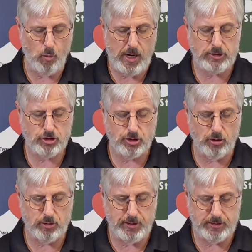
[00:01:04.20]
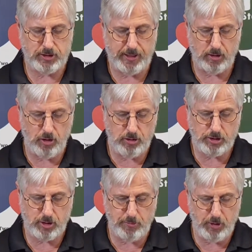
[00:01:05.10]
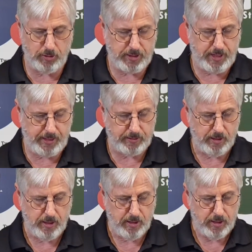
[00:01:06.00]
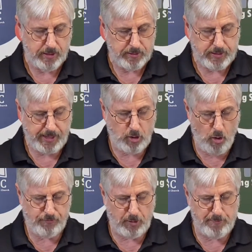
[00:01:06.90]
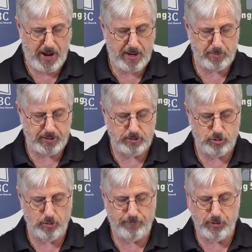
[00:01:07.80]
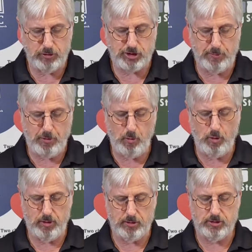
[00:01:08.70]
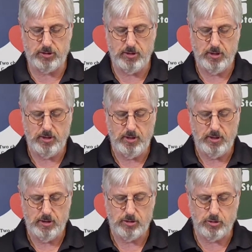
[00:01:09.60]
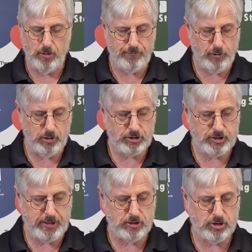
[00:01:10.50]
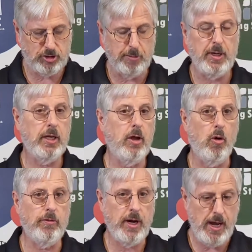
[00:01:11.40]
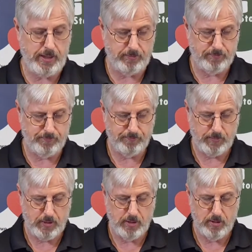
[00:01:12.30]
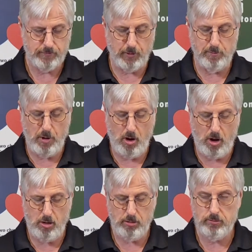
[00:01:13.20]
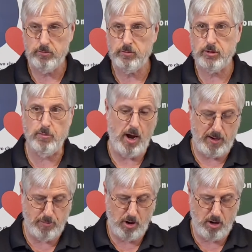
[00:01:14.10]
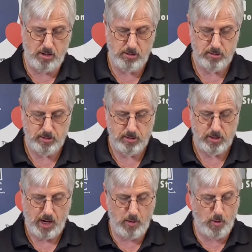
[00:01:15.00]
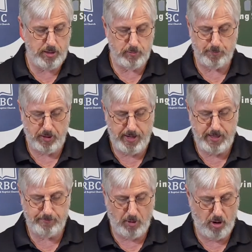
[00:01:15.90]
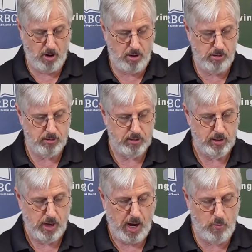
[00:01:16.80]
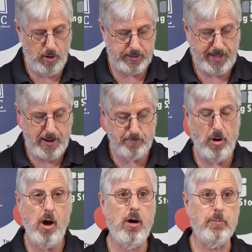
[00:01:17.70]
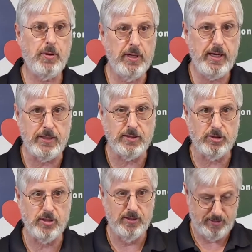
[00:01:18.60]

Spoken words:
to watch children as they learn to communicate. They go from babbling to a few simple words to a full sentence seemingly overnight. From ball to my ball. I want to play ball. I want that ball, please.